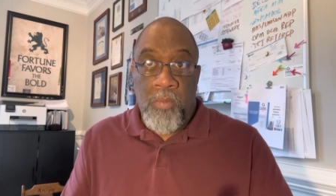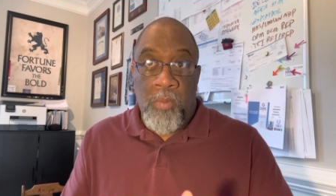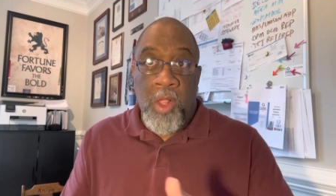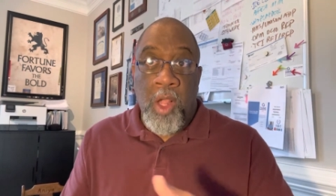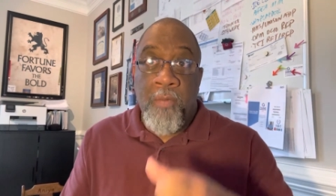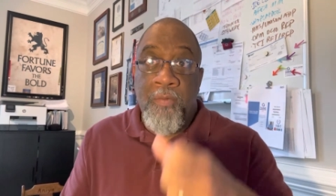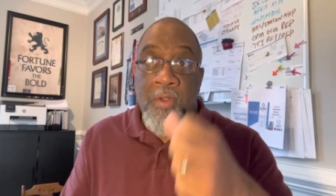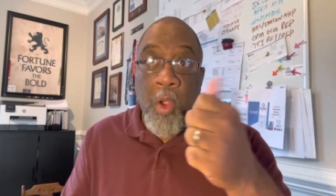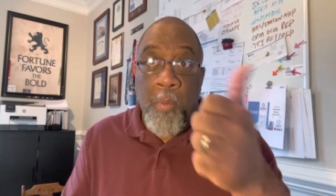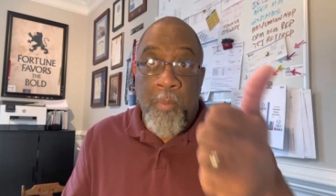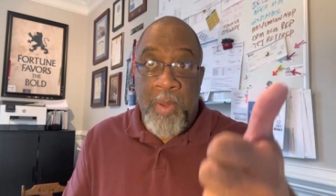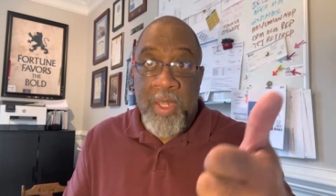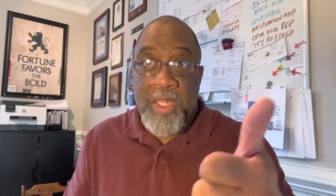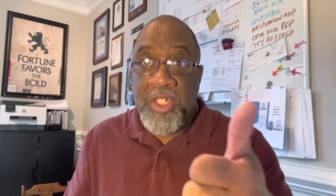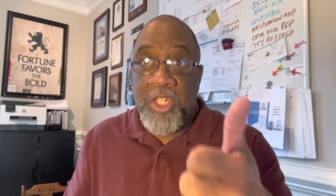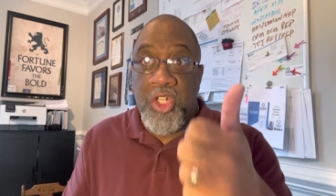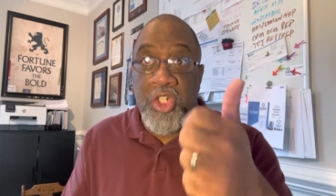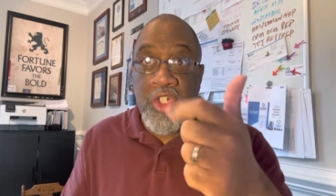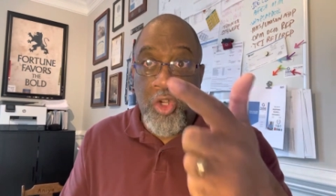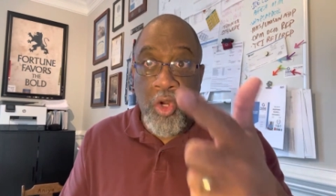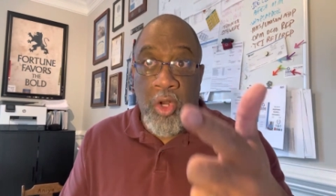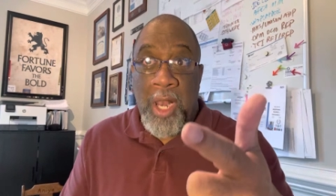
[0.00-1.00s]
of your
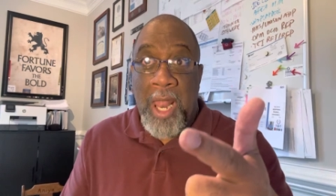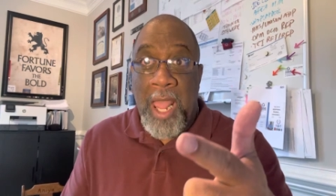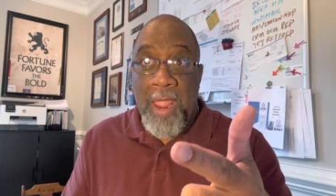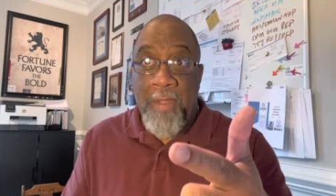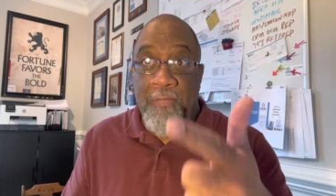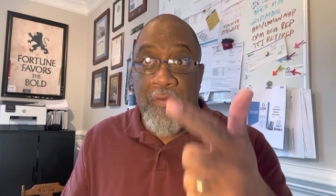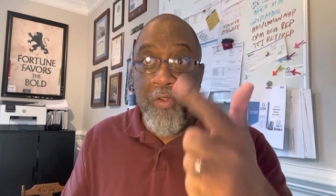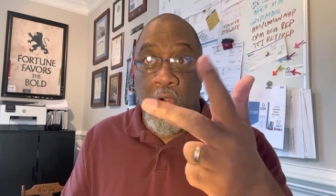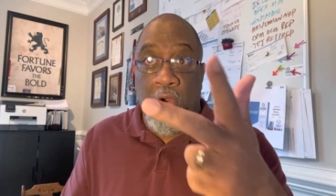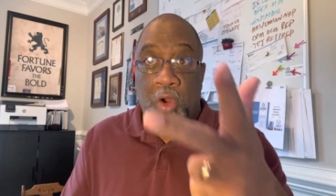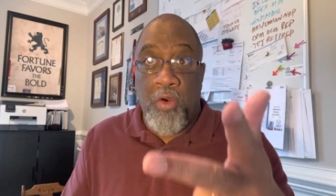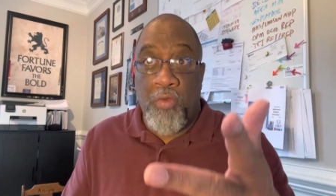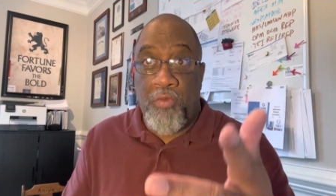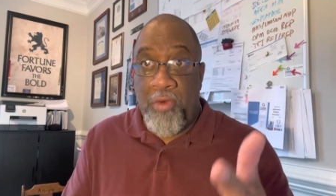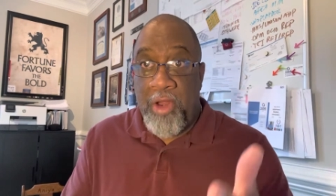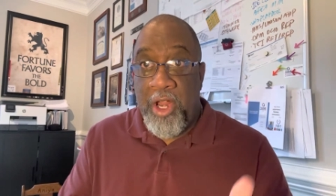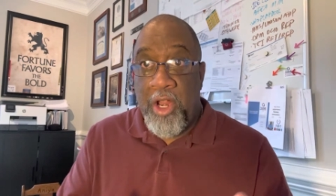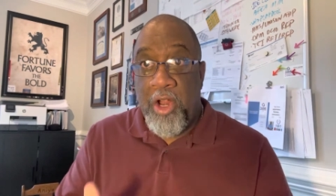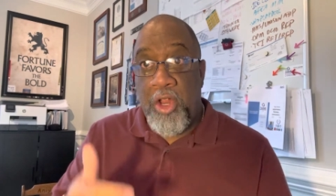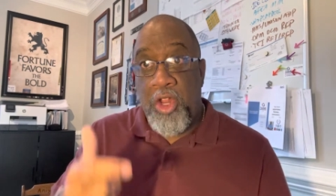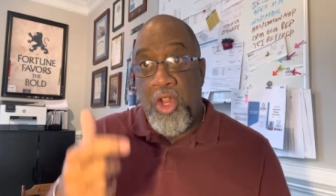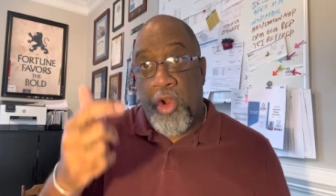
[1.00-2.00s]
business, your life, your
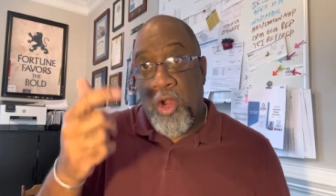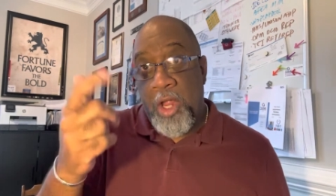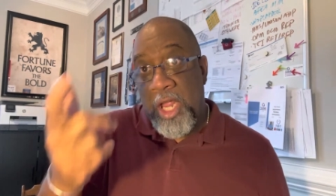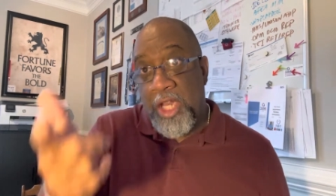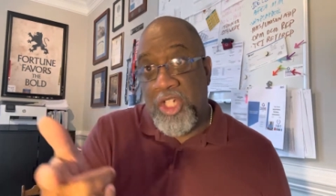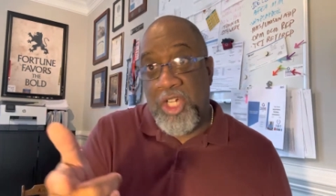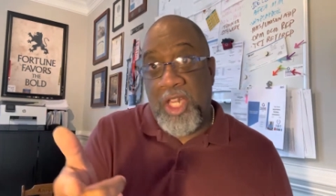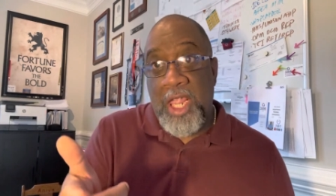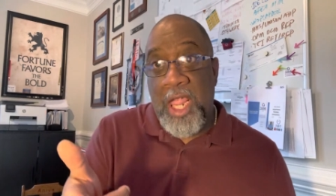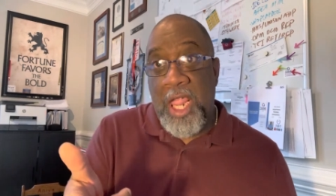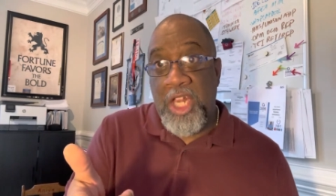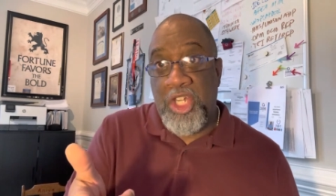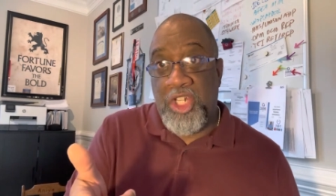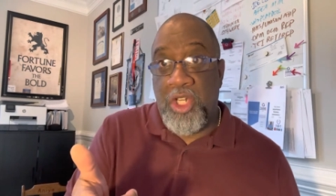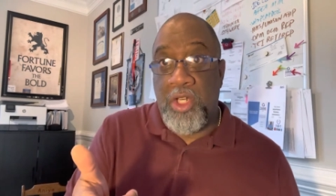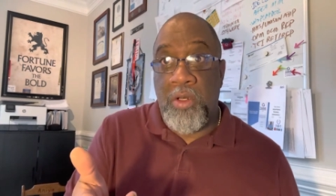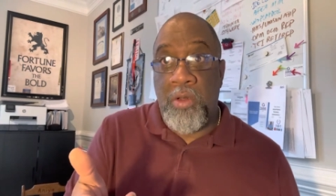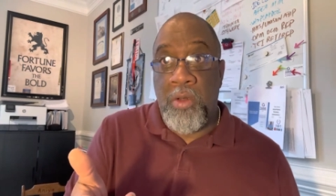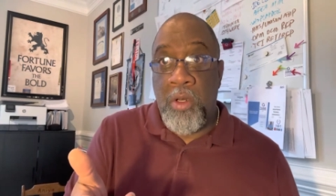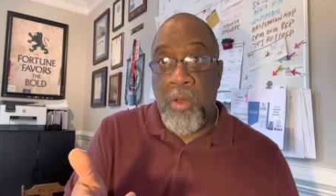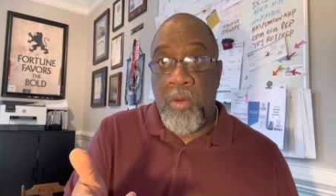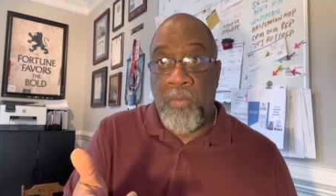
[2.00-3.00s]
career, your
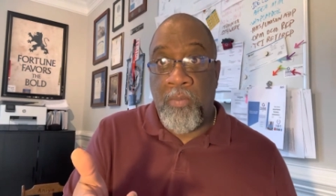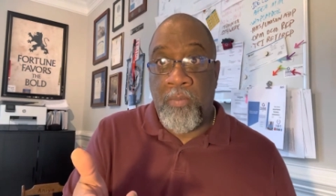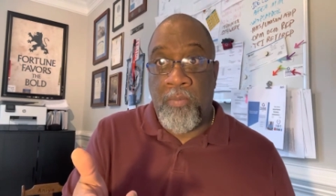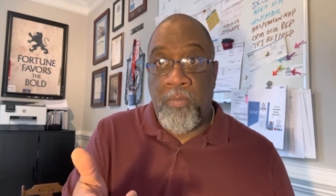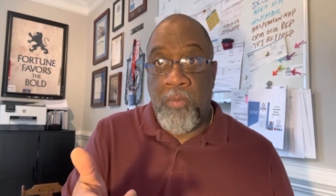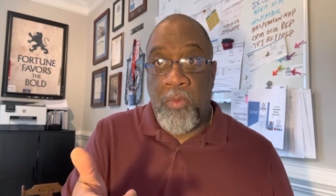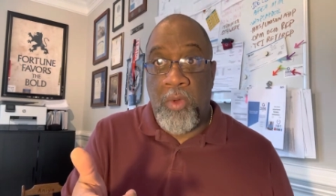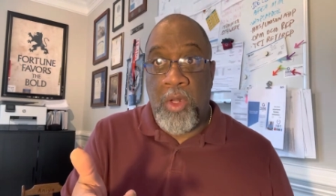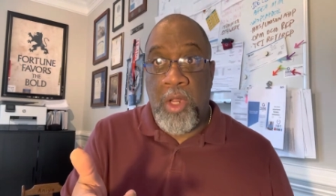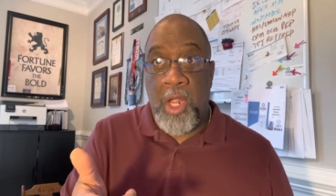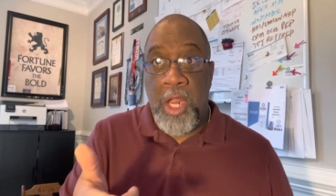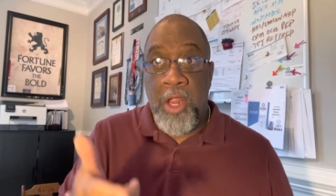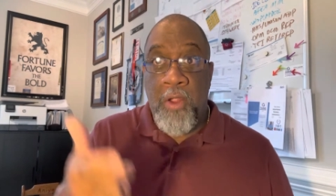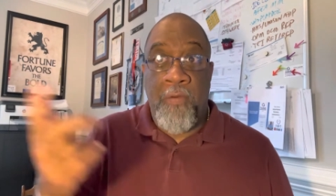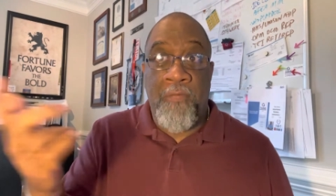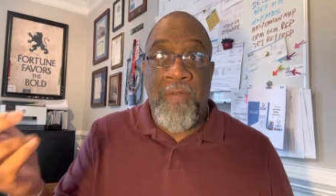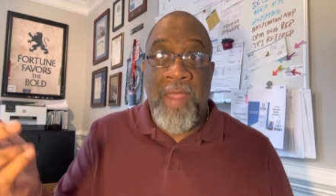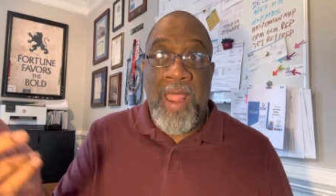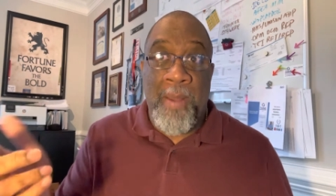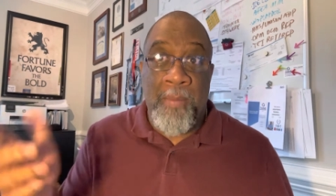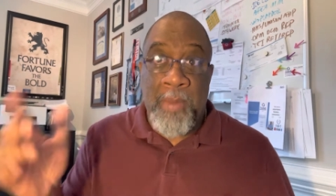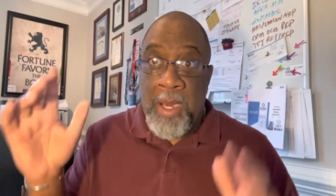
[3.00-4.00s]
education, okay, your
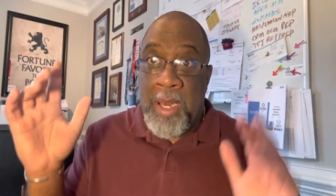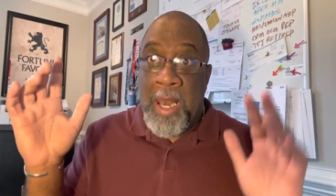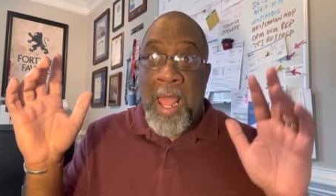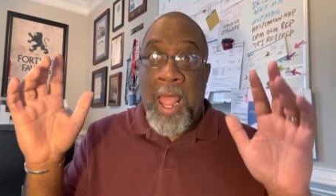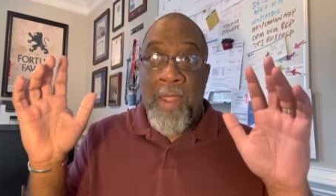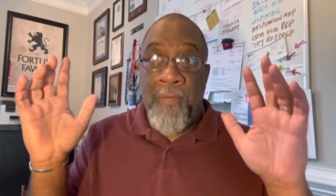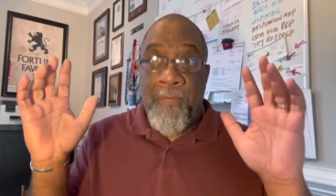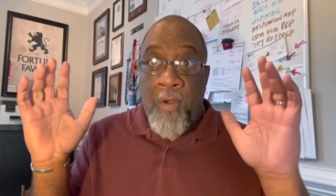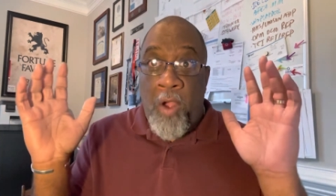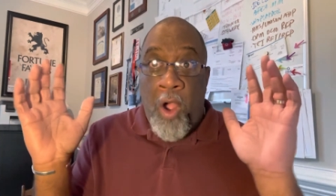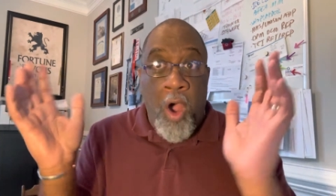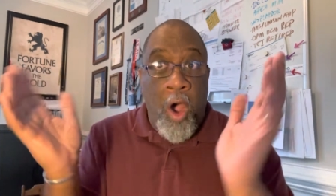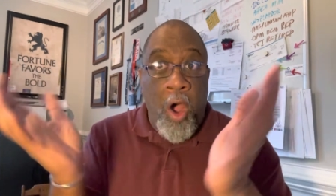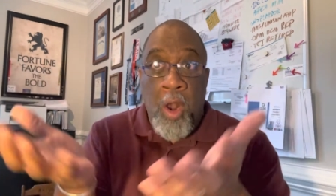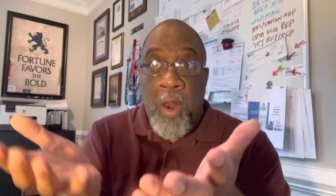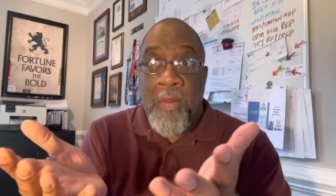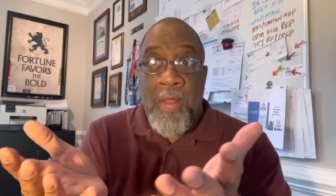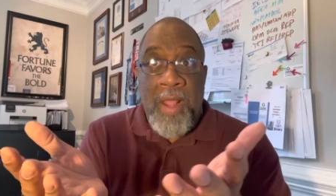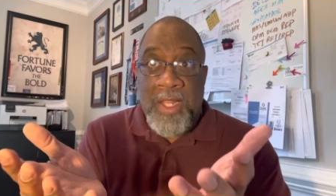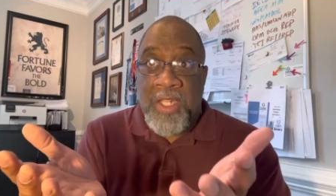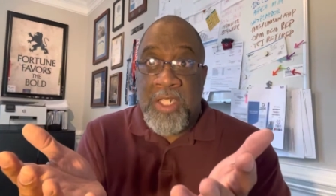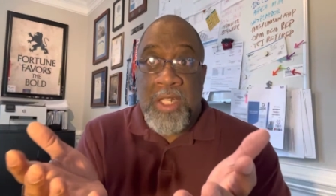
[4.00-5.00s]
family life, all of
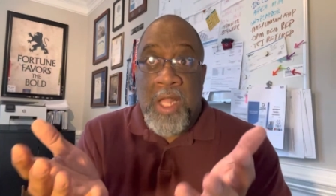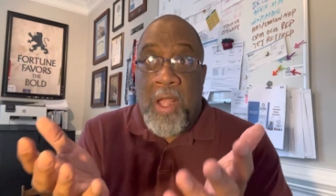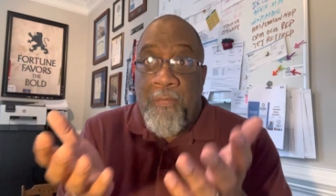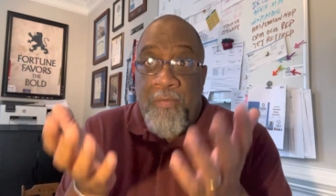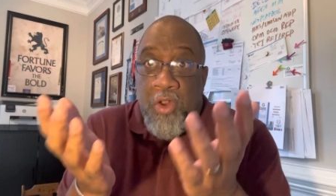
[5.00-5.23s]
that stuff.